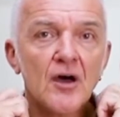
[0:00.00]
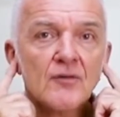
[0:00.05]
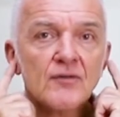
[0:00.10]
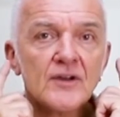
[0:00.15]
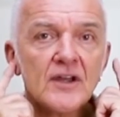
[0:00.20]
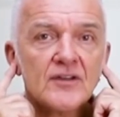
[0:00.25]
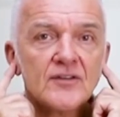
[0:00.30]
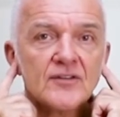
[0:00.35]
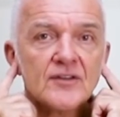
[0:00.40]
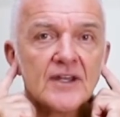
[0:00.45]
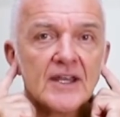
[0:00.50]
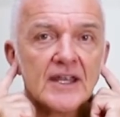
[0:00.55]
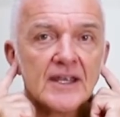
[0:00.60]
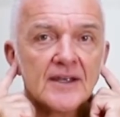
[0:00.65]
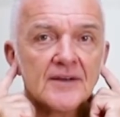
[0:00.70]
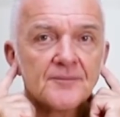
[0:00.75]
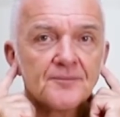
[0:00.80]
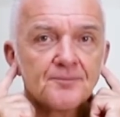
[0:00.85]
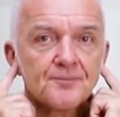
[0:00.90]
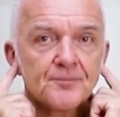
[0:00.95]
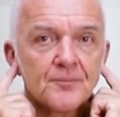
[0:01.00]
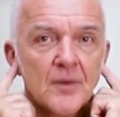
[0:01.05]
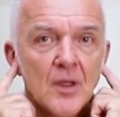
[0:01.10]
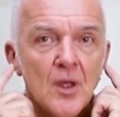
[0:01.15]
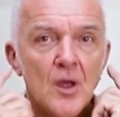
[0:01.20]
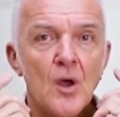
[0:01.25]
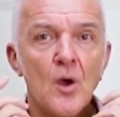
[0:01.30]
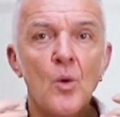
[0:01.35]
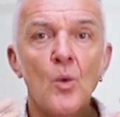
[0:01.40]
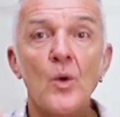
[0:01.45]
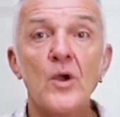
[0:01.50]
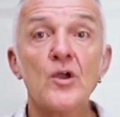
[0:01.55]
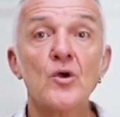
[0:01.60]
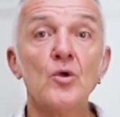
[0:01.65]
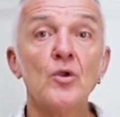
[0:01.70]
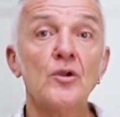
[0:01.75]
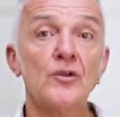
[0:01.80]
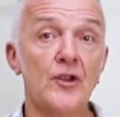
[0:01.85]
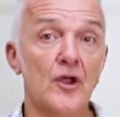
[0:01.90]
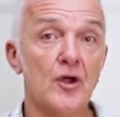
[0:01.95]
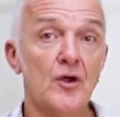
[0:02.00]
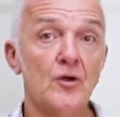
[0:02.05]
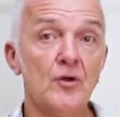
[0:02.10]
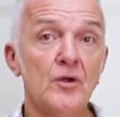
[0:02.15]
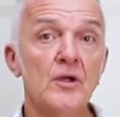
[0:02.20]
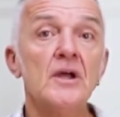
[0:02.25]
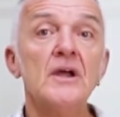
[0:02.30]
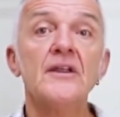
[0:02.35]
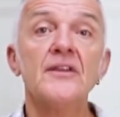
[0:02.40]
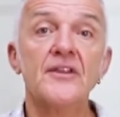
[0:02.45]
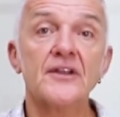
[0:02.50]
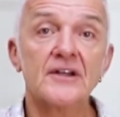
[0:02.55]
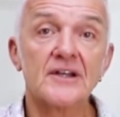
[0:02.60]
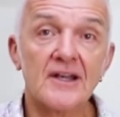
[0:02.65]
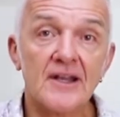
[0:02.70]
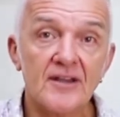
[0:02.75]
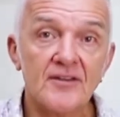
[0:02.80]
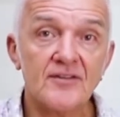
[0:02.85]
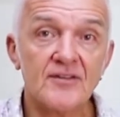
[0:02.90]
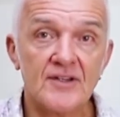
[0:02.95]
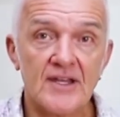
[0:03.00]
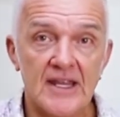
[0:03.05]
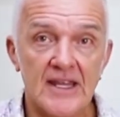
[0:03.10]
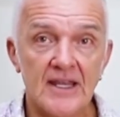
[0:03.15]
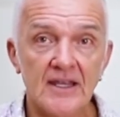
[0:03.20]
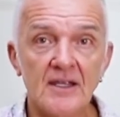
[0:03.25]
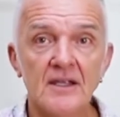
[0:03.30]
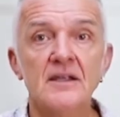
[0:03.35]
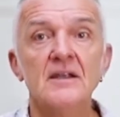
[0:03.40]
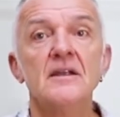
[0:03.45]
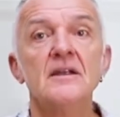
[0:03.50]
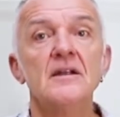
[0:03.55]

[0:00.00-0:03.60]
of listening. We all know that listening,